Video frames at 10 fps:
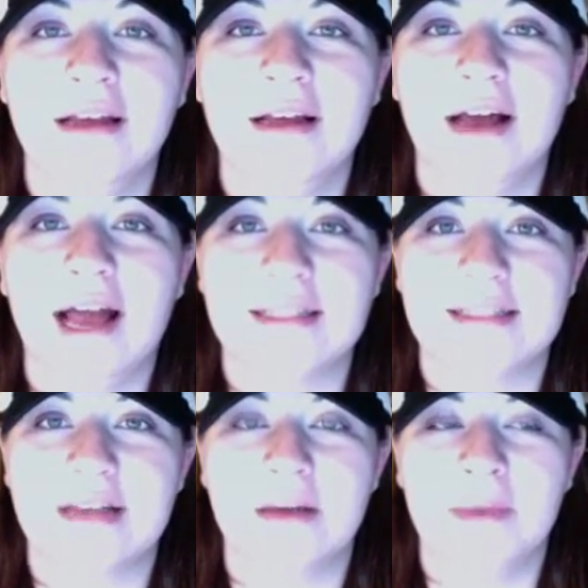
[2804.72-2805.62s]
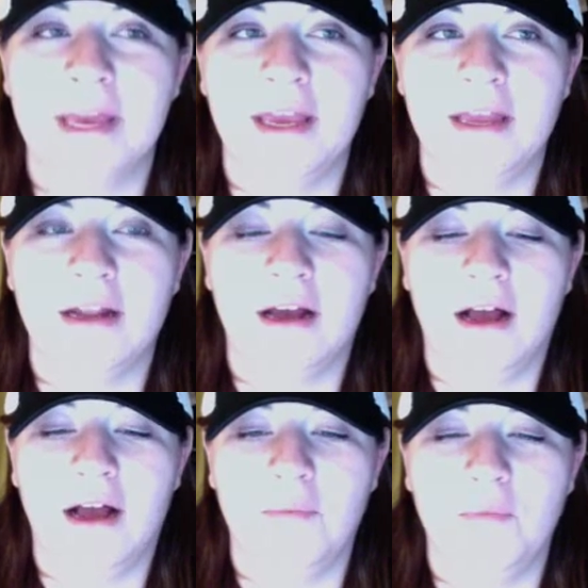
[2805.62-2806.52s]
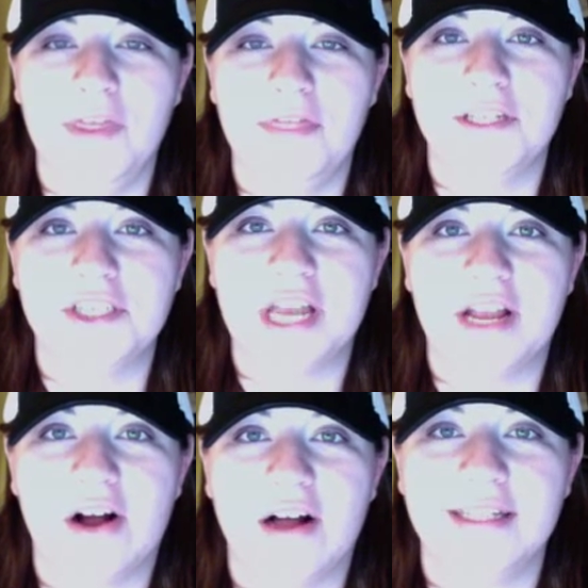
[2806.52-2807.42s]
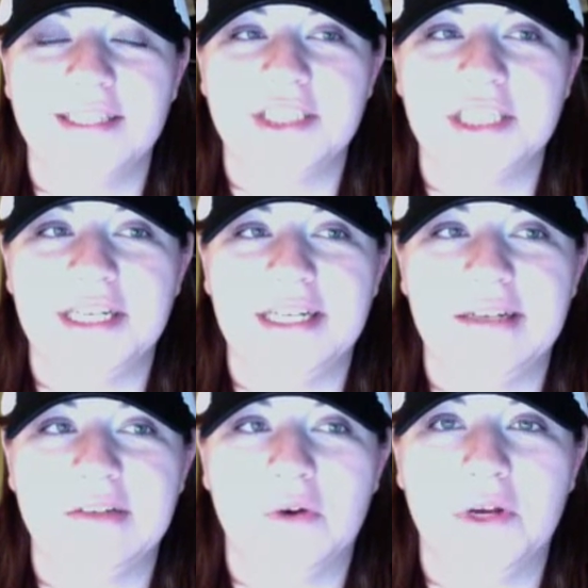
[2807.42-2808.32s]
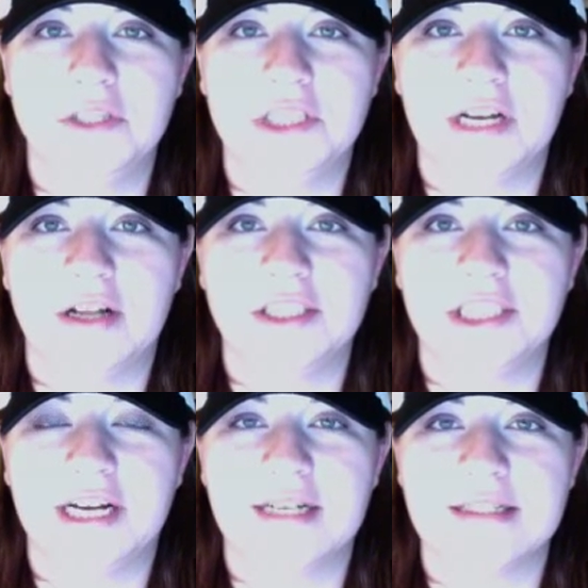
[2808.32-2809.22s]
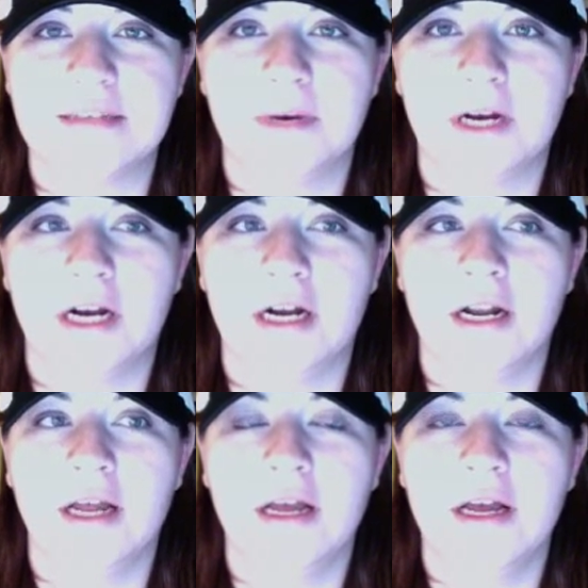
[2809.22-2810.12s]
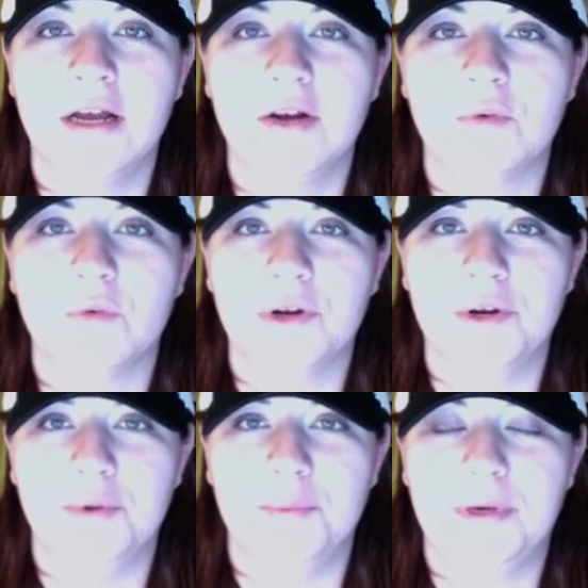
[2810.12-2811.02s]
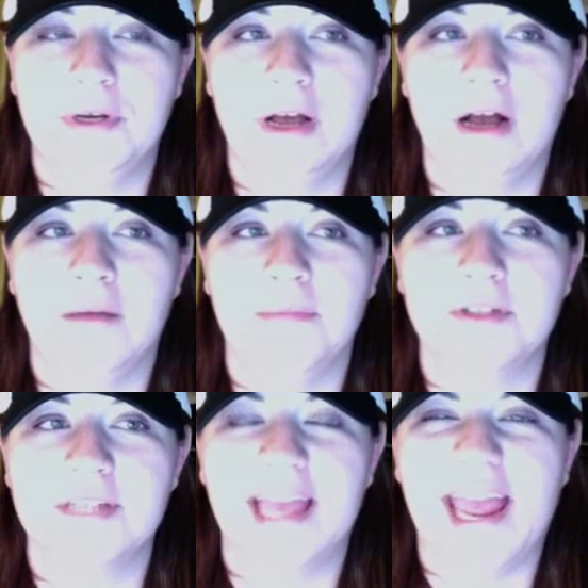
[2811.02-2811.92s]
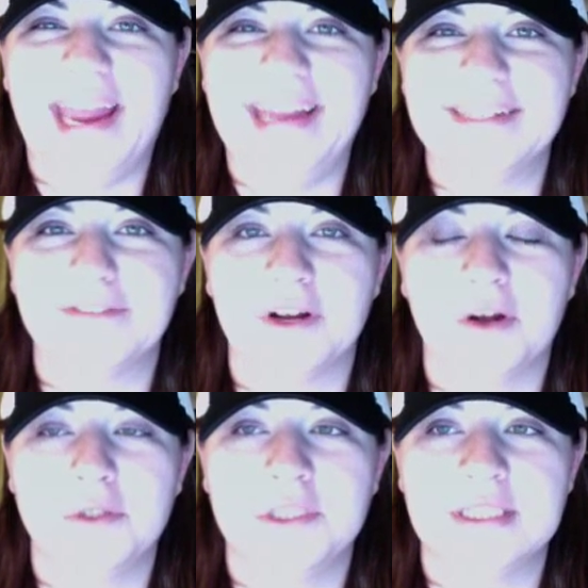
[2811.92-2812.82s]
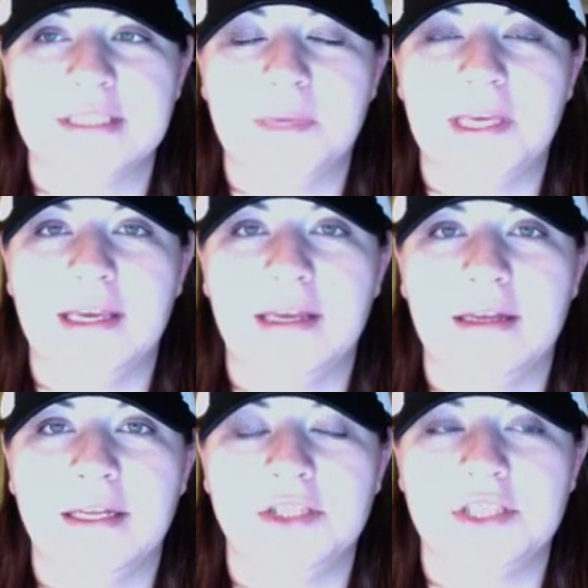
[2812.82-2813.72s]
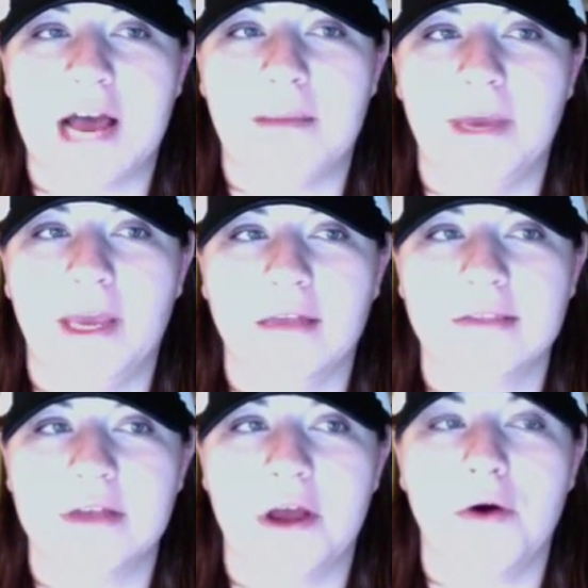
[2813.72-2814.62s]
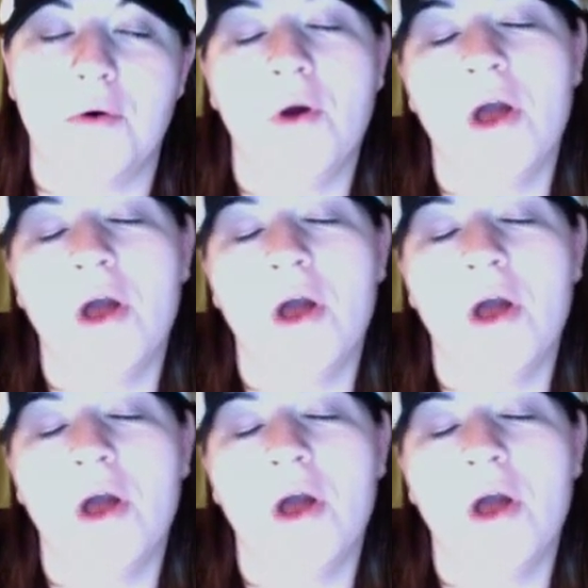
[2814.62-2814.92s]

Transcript: at Summit with the Shakeology, Loyal Shakeology customer group. There's like 8 different coaches speaking each topic. So